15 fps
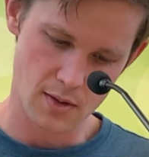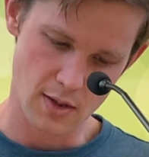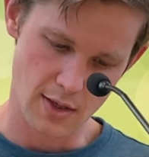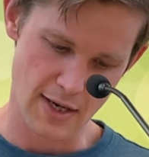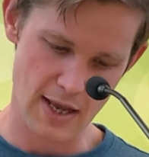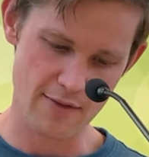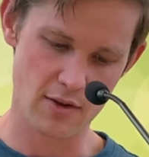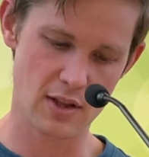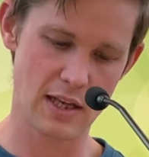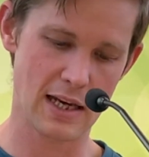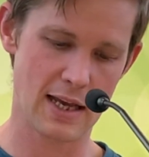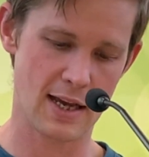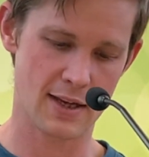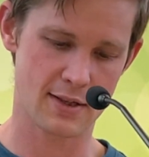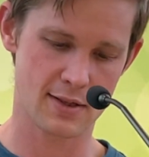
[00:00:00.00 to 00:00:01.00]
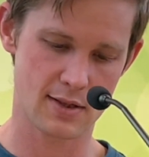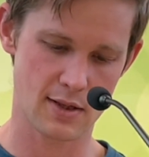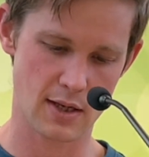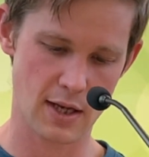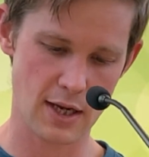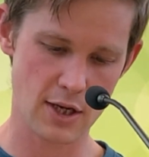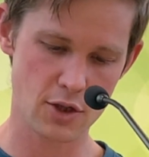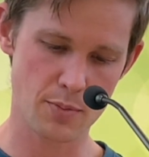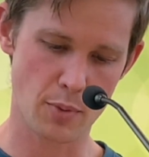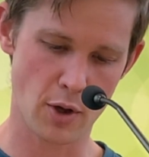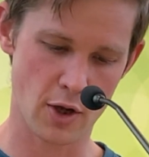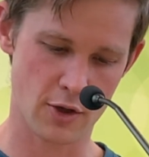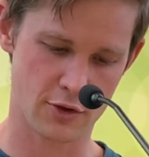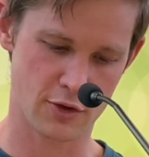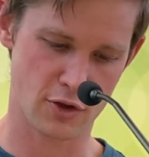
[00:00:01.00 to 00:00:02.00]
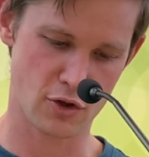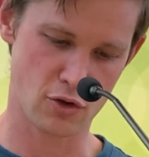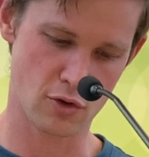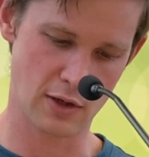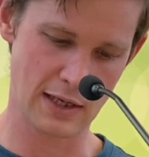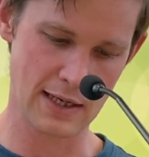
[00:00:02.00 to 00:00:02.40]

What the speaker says: Nevertheless, each person should